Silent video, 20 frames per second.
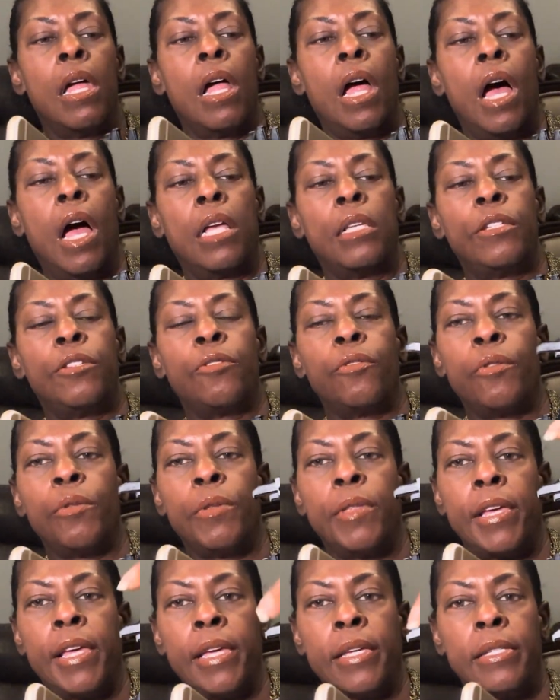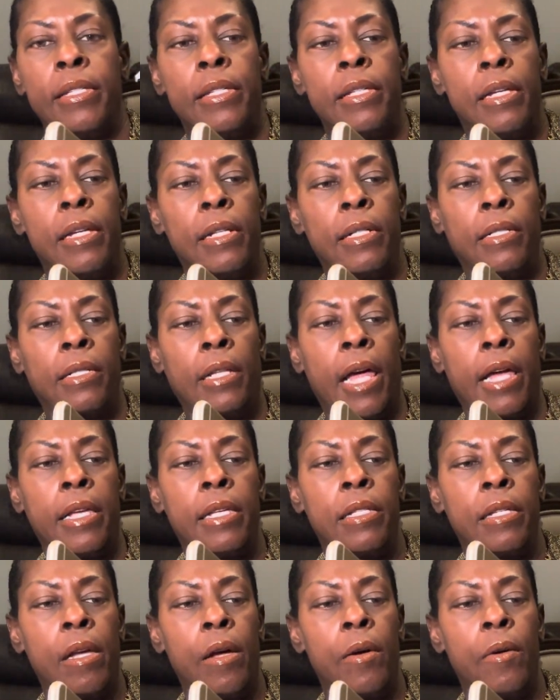unscrew this like
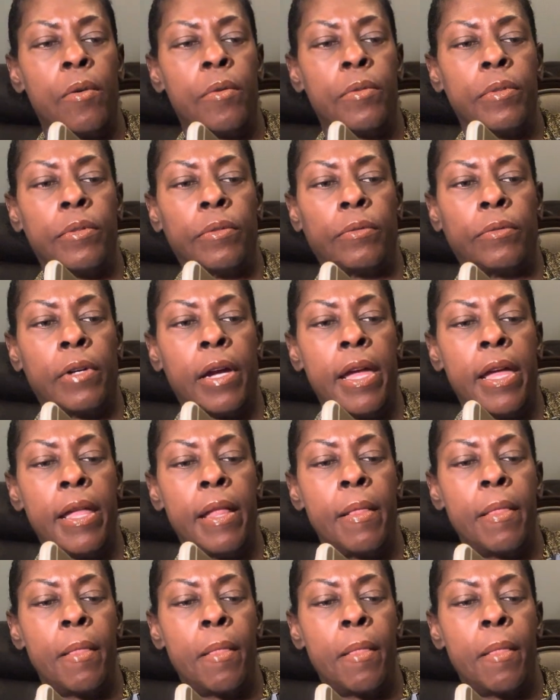so, right?